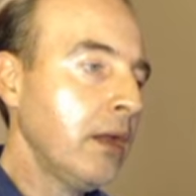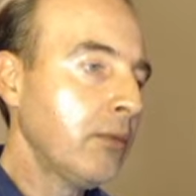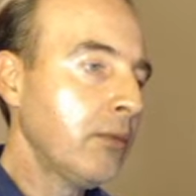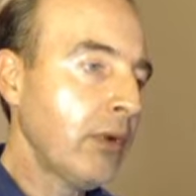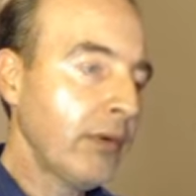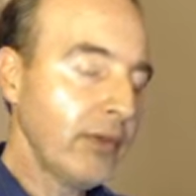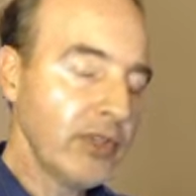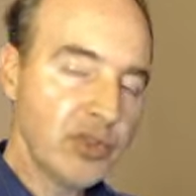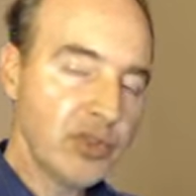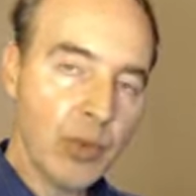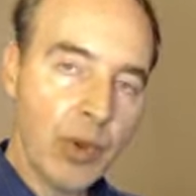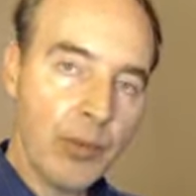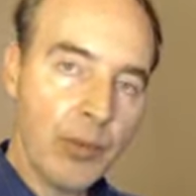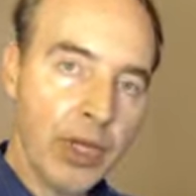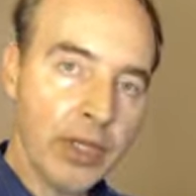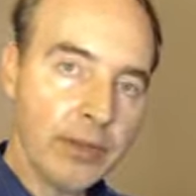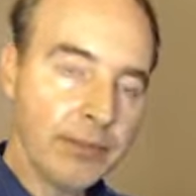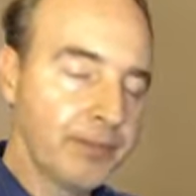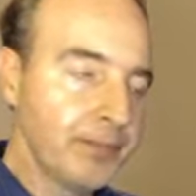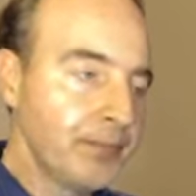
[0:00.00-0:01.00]
Revelation
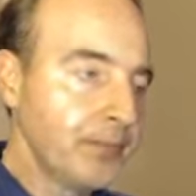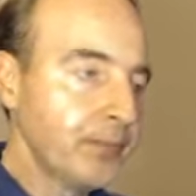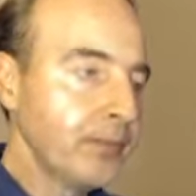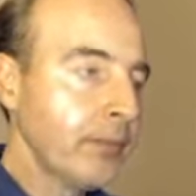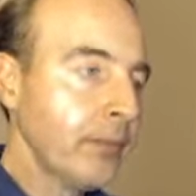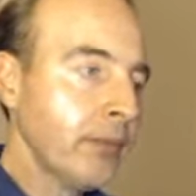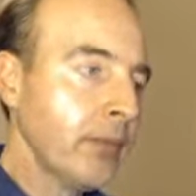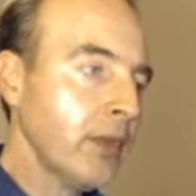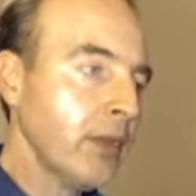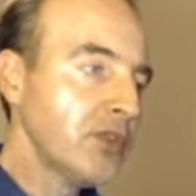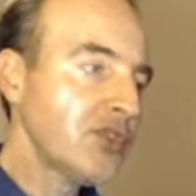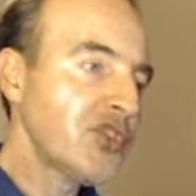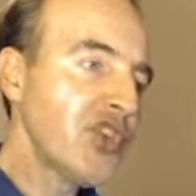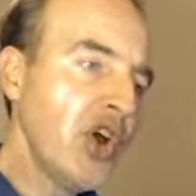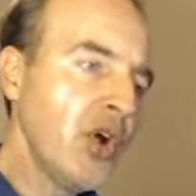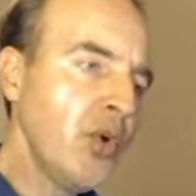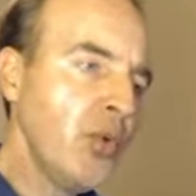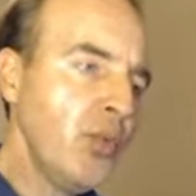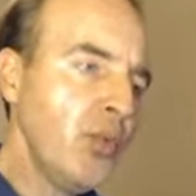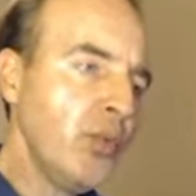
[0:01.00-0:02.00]
1:1.
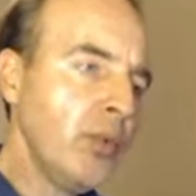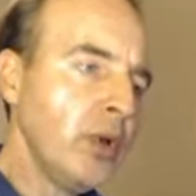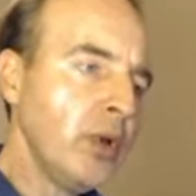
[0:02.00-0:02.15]
So